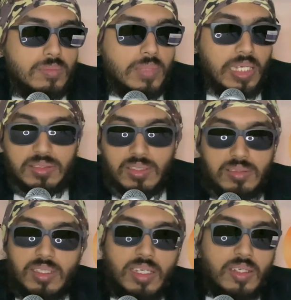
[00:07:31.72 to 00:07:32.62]
As they
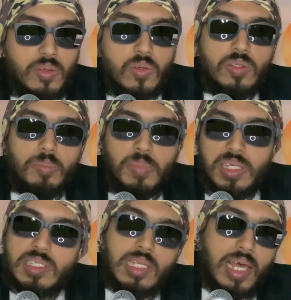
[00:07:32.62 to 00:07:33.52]
say, the
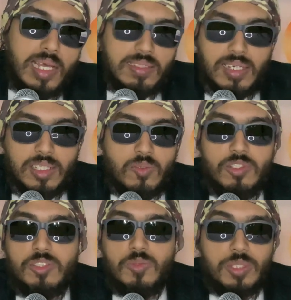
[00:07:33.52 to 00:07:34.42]
best lies are the
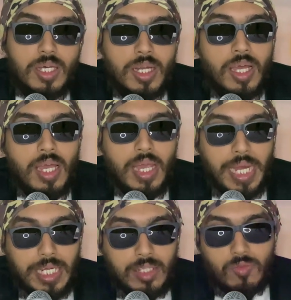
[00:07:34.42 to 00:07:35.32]
ones which are
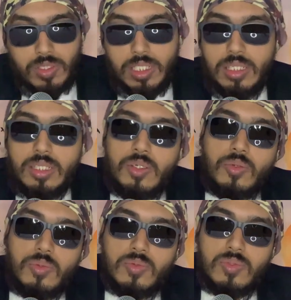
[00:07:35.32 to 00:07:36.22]
hidden within the
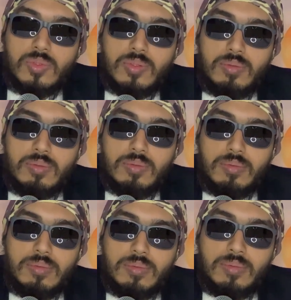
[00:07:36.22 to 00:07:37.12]
truths.
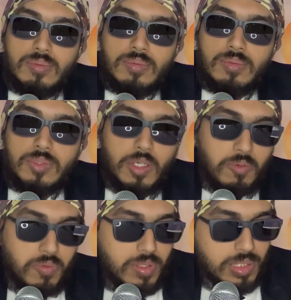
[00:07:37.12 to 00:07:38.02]
So at
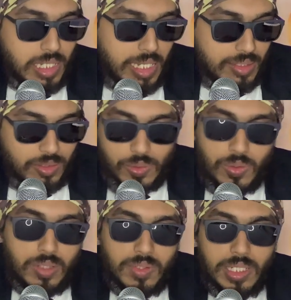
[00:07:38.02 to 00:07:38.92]
first glance, you
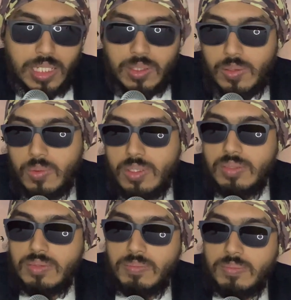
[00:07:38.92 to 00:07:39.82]
don't even get to
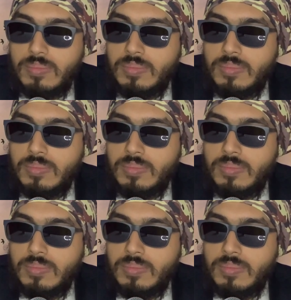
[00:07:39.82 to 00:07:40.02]
notice them.